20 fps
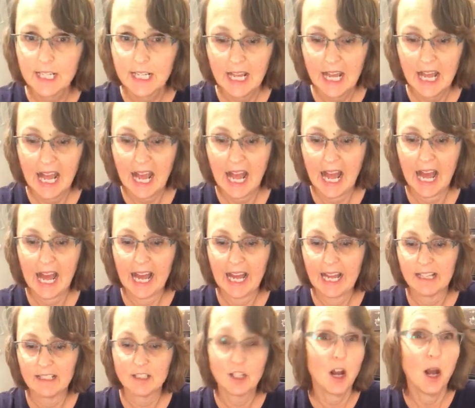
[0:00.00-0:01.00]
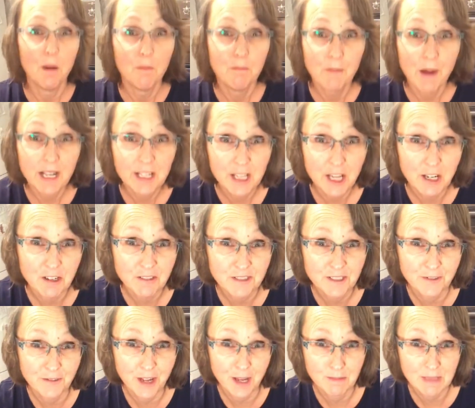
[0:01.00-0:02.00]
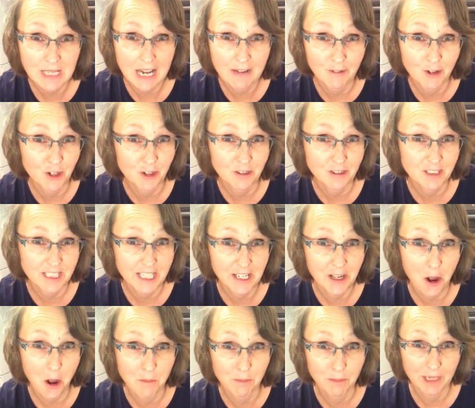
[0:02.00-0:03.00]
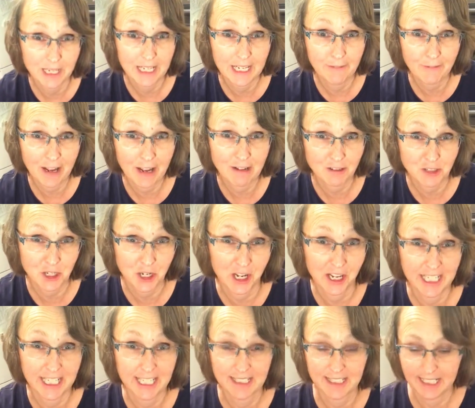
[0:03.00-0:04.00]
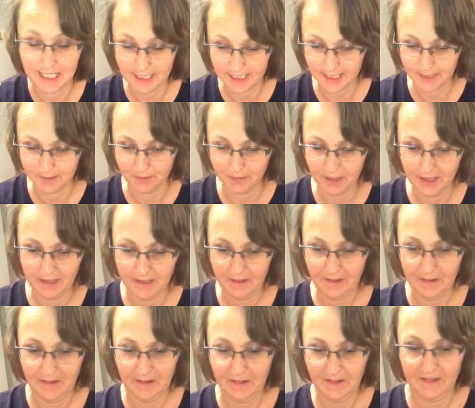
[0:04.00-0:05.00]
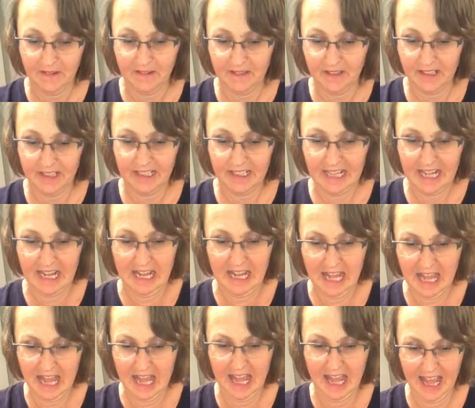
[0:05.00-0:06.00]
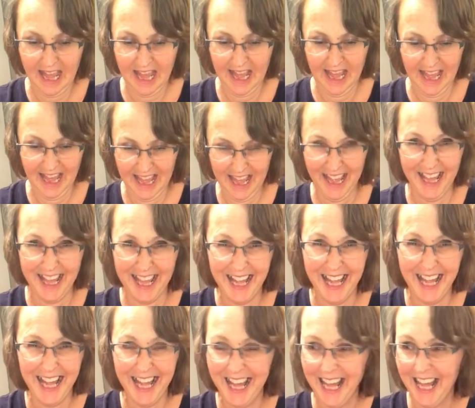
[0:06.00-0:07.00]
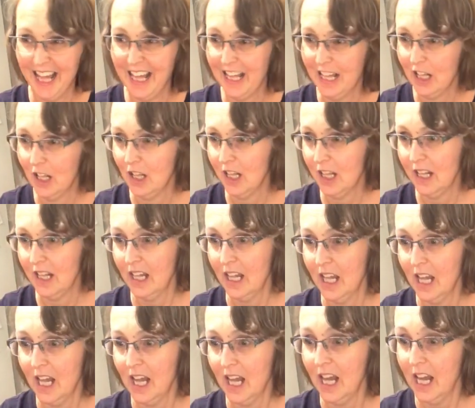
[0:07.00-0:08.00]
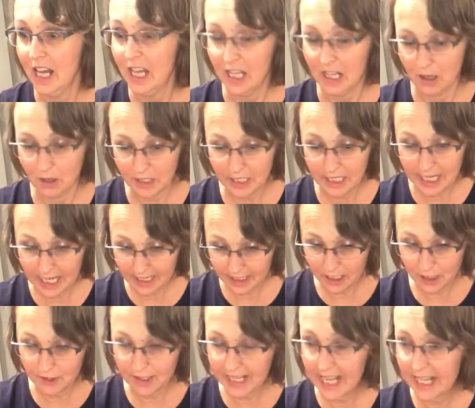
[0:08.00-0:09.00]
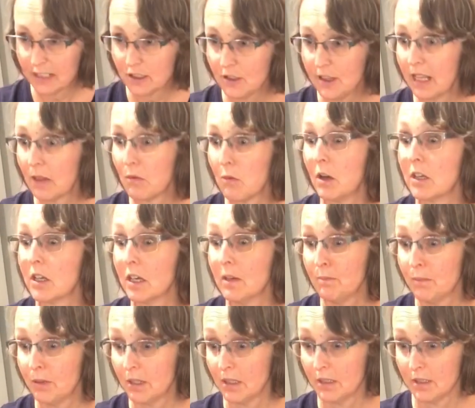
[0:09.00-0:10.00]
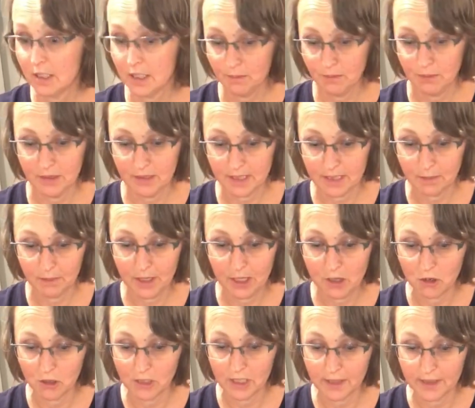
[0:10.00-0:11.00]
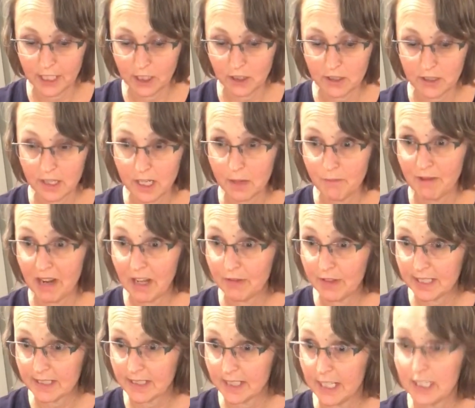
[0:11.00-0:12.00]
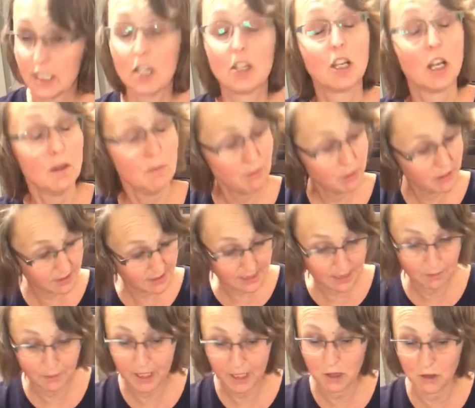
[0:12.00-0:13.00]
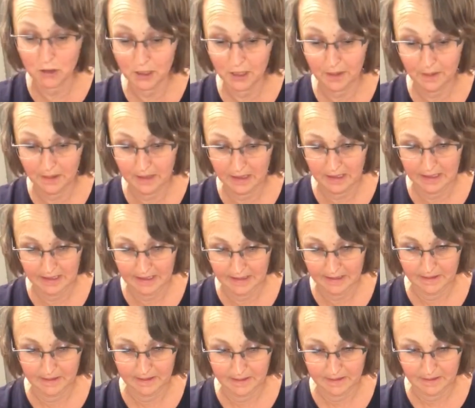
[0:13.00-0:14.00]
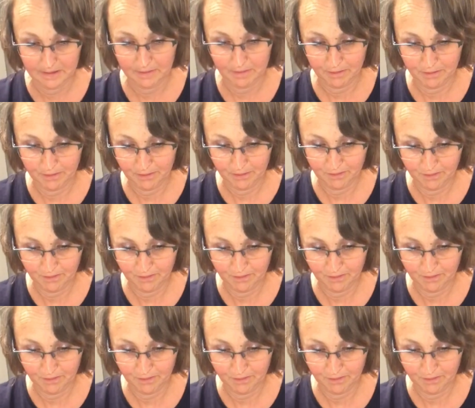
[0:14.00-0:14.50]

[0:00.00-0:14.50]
Actually, I'll put you that side of me, darling, and you can clean away. Perfect. So what else are we going to want to bring into action in the kitchen? Well, I also want to talk to you about the middle of your toaster.